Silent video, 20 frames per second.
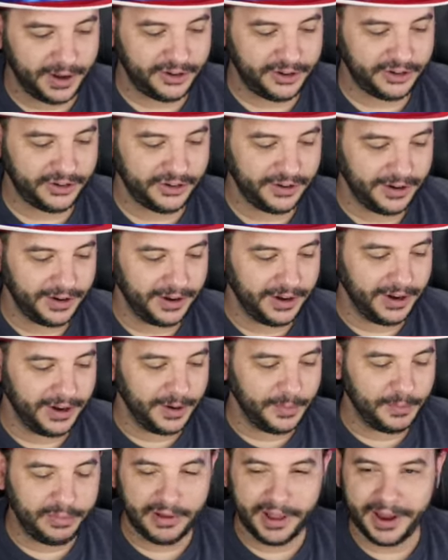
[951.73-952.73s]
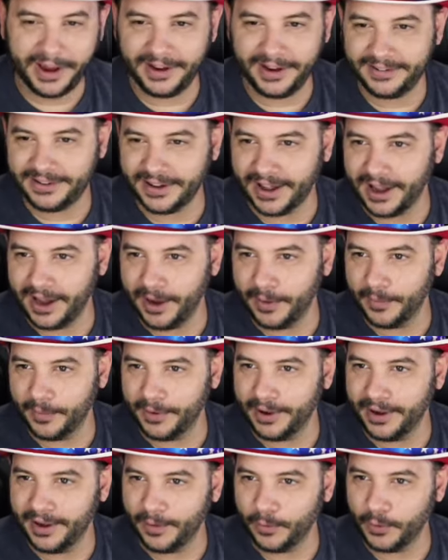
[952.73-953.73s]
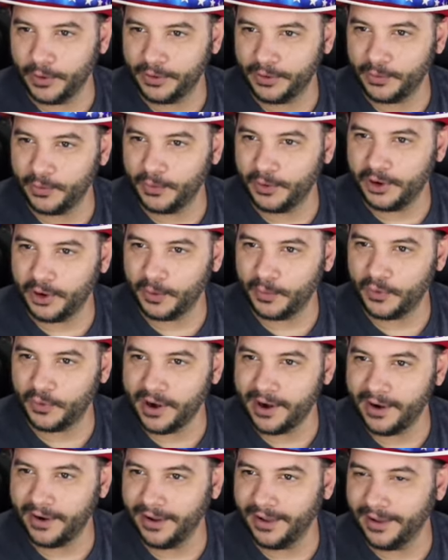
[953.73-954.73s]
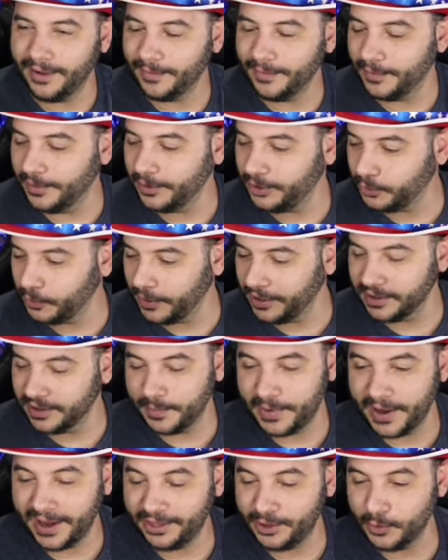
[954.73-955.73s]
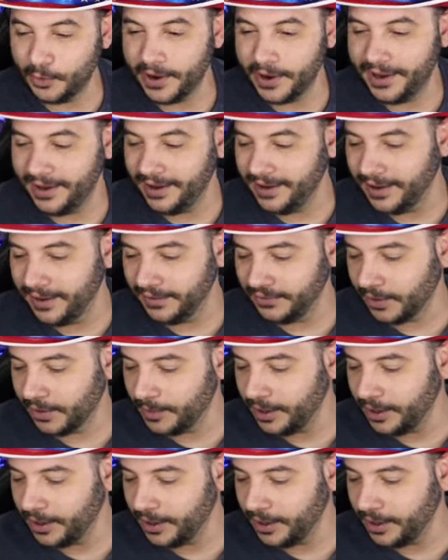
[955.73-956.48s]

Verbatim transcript: much playing time uh, with Cabrera swinging the bat the way he is.